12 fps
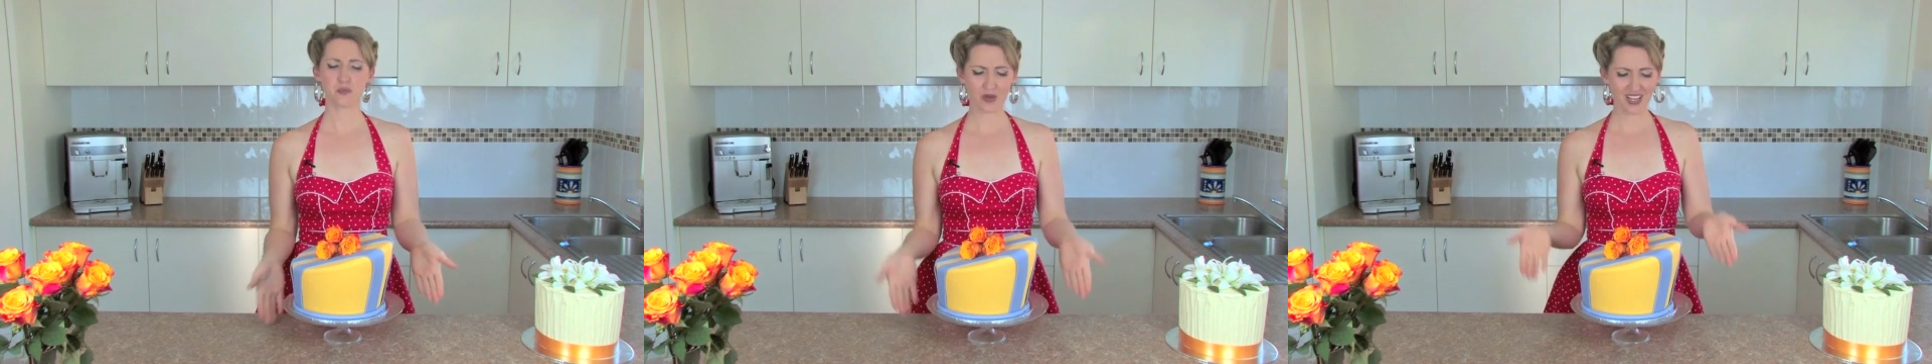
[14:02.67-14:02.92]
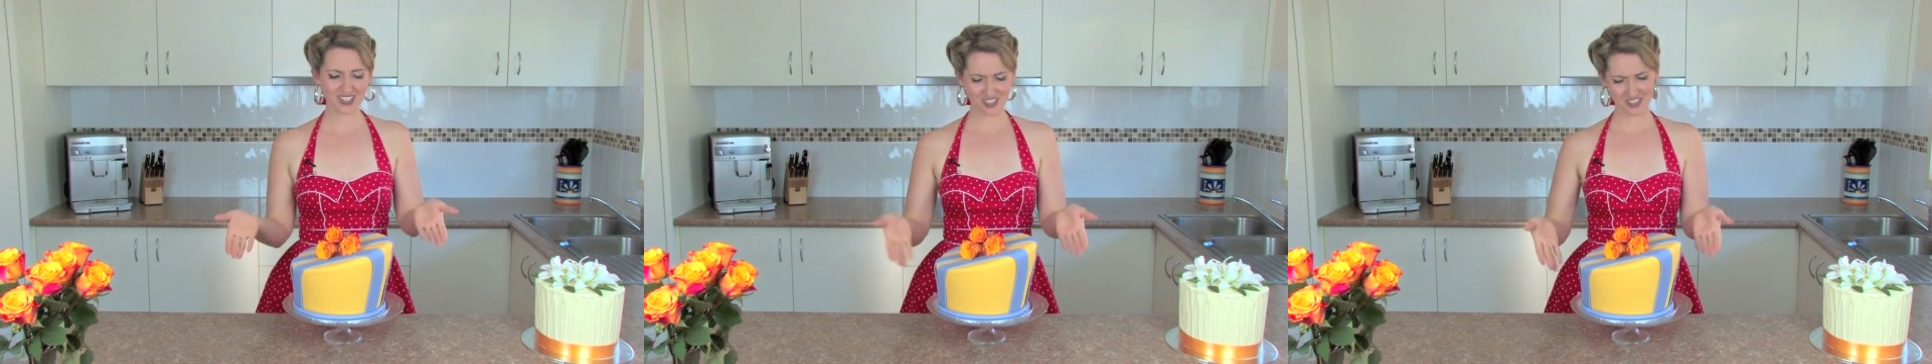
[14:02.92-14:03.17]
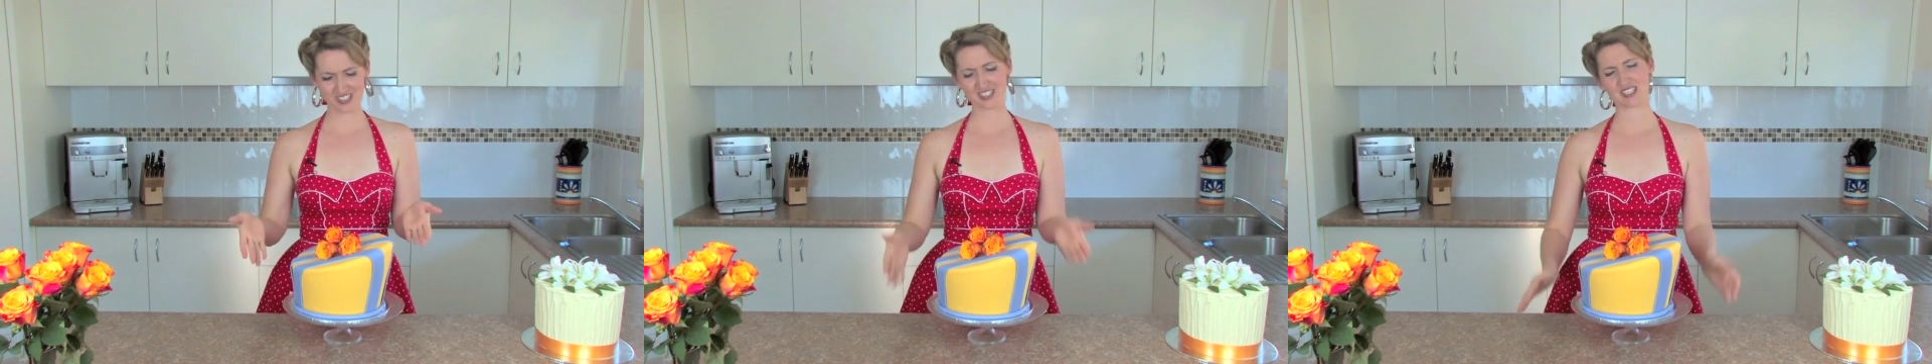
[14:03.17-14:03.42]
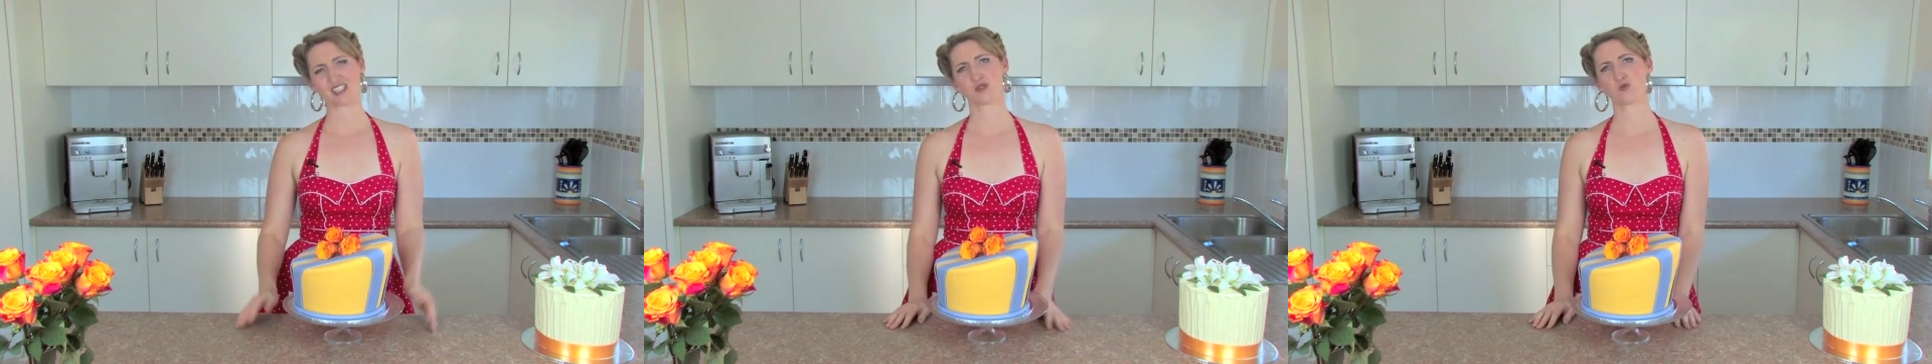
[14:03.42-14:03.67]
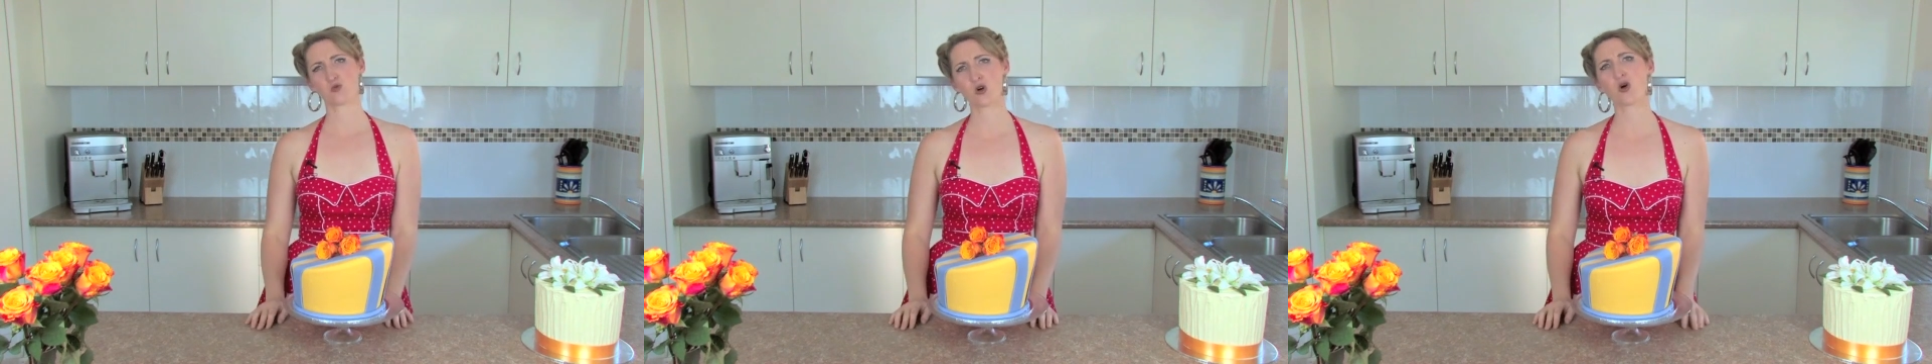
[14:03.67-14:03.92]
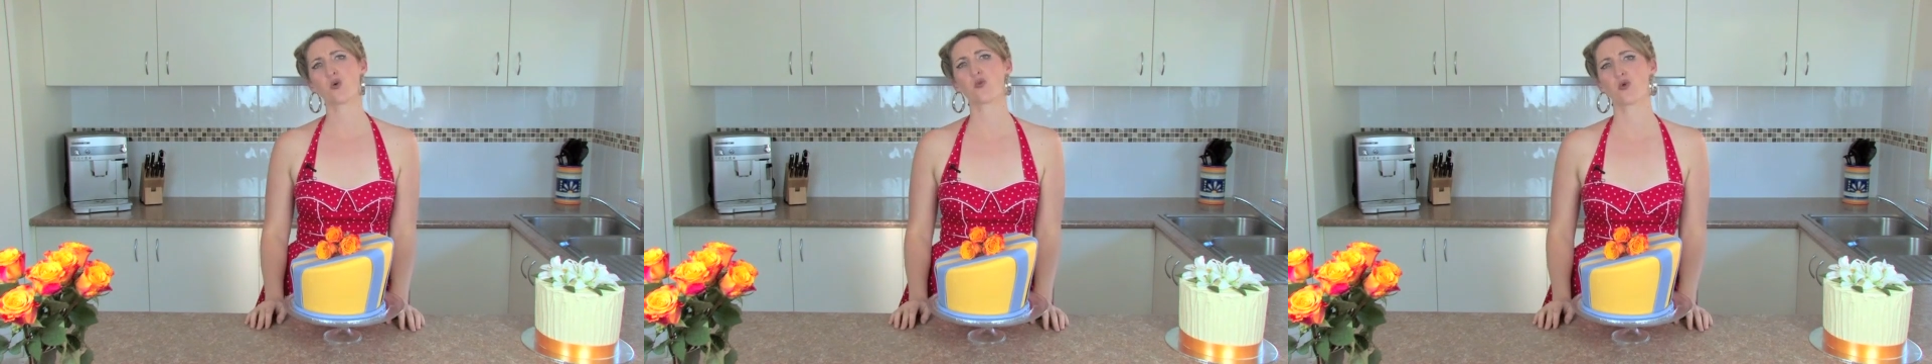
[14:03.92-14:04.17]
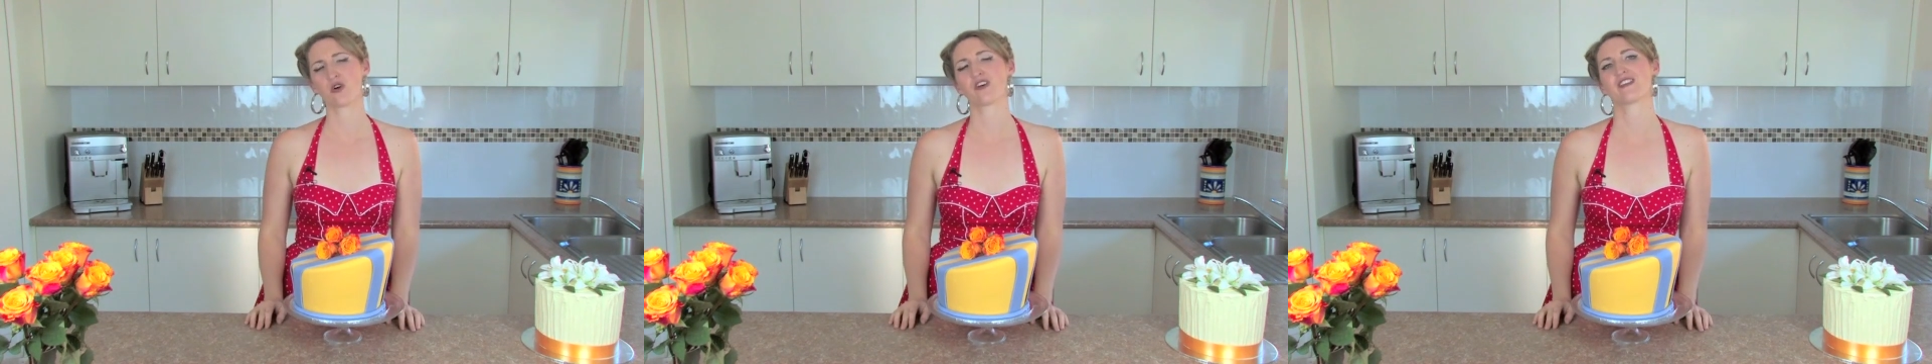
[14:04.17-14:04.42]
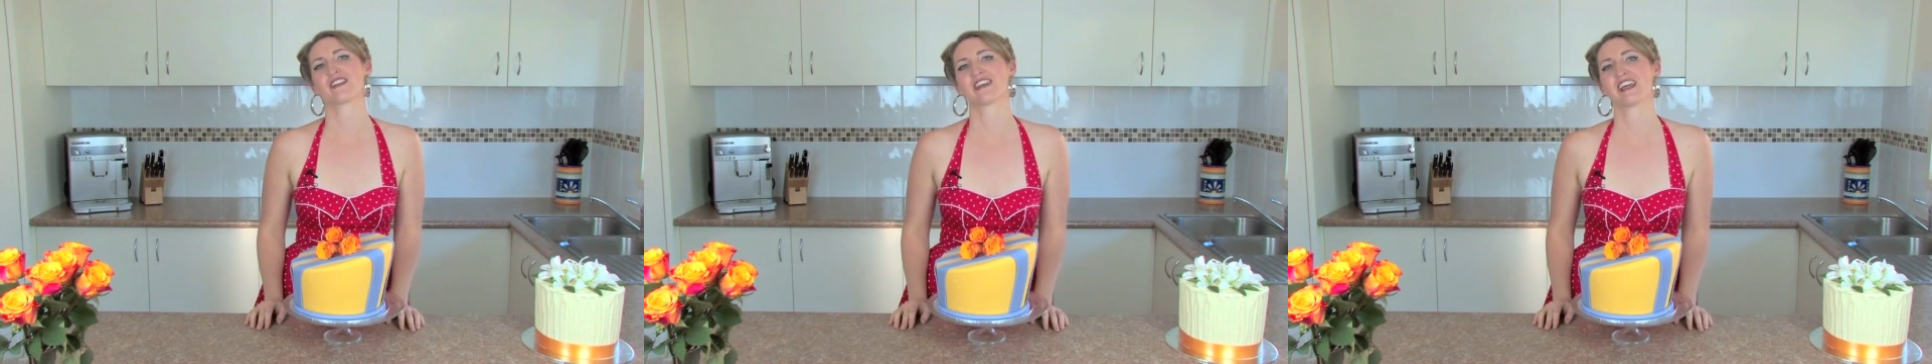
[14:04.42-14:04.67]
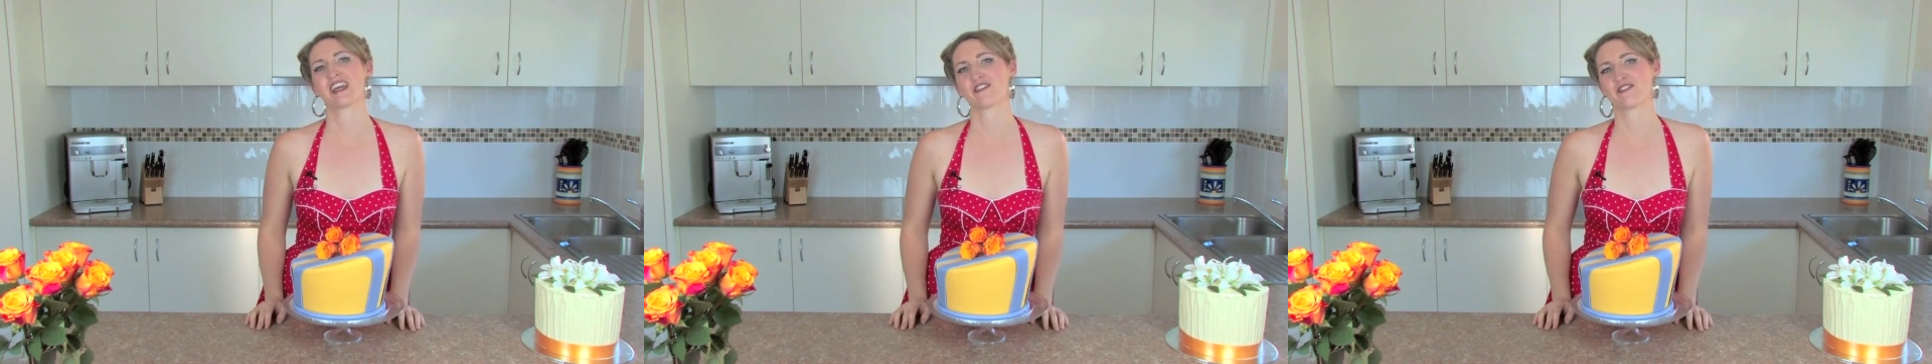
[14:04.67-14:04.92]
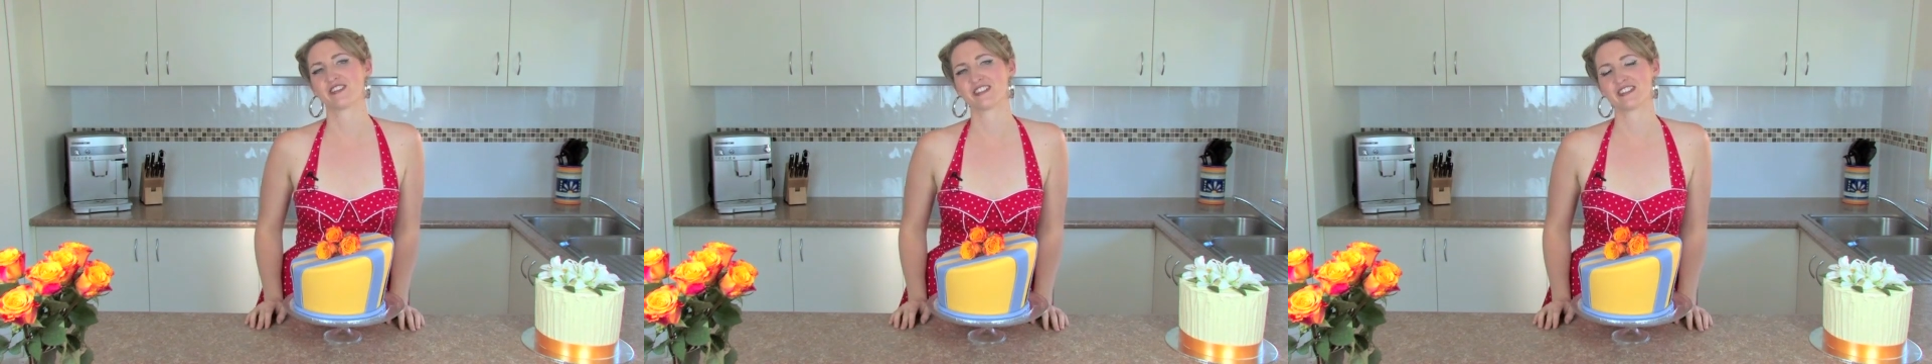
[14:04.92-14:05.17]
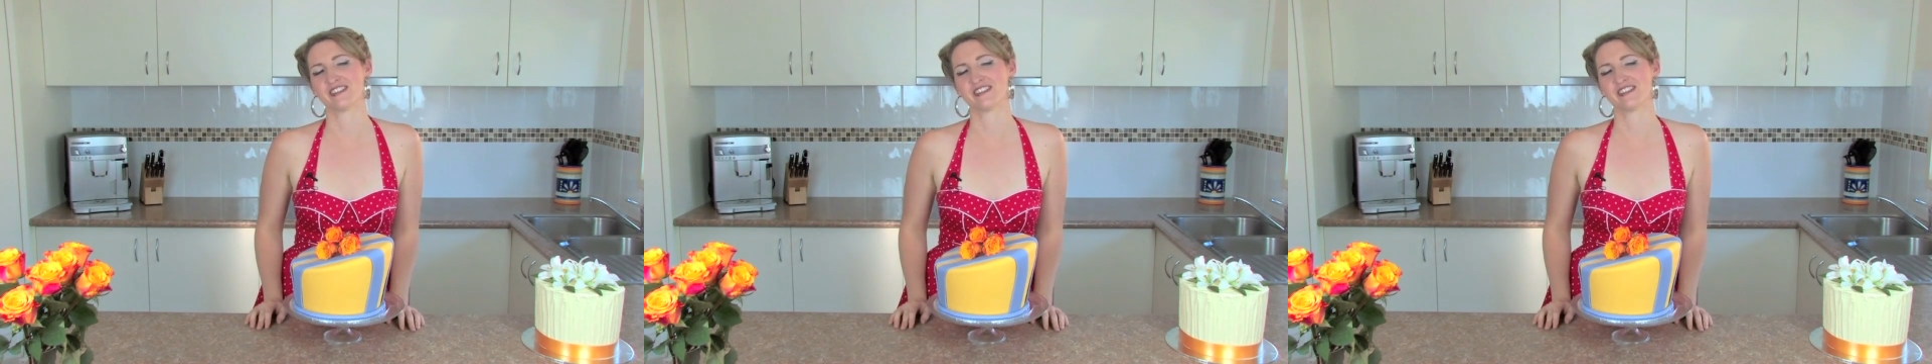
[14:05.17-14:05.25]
but you can see well worth the effort.